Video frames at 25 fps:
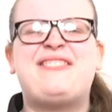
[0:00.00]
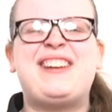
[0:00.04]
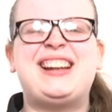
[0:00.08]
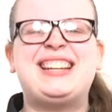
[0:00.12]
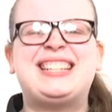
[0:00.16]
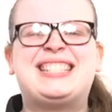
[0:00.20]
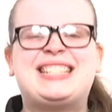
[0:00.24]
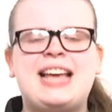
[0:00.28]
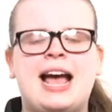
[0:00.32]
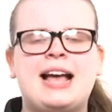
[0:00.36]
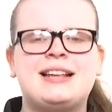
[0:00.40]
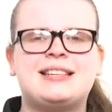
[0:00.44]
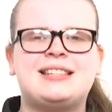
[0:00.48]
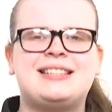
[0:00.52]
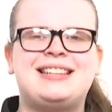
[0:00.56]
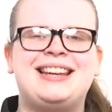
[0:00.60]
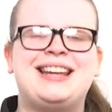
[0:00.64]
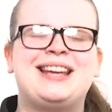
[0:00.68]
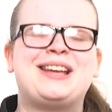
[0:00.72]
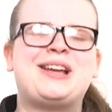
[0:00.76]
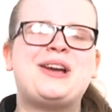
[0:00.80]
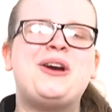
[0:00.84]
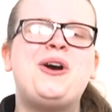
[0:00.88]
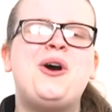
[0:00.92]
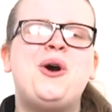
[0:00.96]

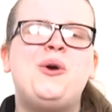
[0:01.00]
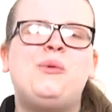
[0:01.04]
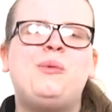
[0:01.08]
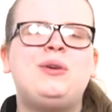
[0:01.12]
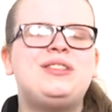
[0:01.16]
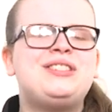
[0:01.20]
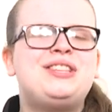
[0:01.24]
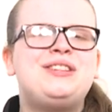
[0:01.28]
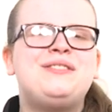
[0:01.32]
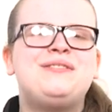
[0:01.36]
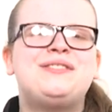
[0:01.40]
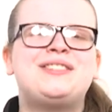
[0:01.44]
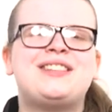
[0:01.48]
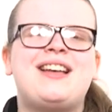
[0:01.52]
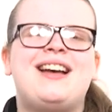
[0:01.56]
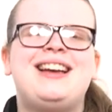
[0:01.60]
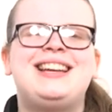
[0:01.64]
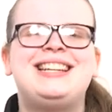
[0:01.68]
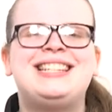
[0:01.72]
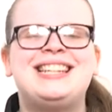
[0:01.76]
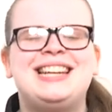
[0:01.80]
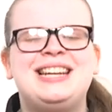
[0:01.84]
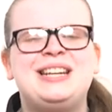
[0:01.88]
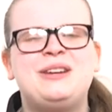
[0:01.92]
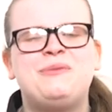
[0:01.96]
Fantastic. Once you've
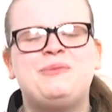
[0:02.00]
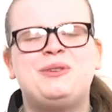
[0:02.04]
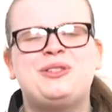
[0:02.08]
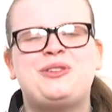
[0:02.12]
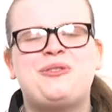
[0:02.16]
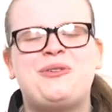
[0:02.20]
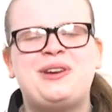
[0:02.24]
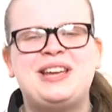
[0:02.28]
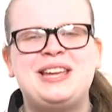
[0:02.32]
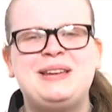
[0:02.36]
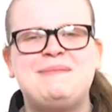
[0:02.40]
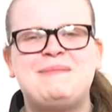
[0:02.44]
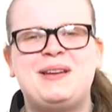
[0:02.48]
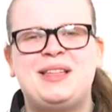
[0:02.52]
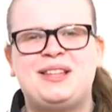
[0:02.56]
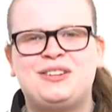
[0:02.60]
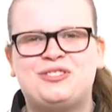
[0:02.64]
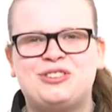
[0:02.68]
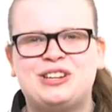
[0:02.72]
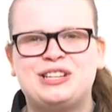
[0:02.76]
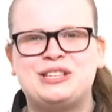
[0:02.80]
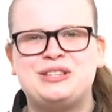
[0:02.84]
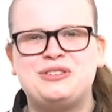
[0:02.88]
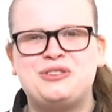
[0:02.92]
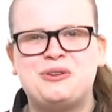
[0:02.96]
signed in with your email
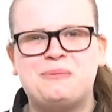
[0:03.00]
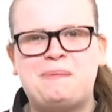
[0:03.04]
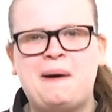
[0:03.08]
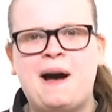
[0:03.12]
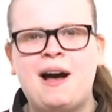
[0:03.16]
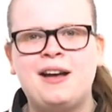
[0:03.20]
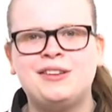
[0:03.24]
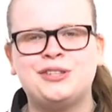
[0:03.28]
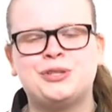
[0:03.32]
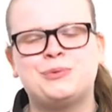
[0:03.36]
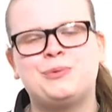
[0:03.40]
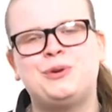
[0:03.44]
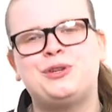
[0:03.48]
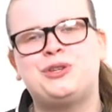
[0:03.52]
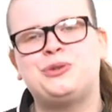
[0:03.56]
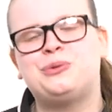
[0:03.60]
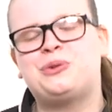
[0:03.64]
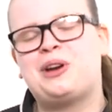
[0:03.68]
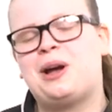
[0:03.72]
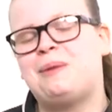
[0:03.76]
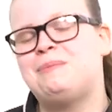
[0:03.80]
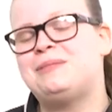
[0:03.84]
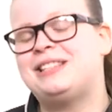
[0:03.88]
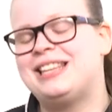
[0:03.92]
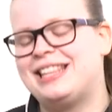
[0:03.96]
address and your password, you'll
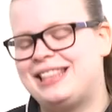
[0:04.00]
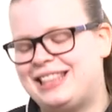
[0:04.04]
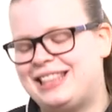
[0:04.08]
come to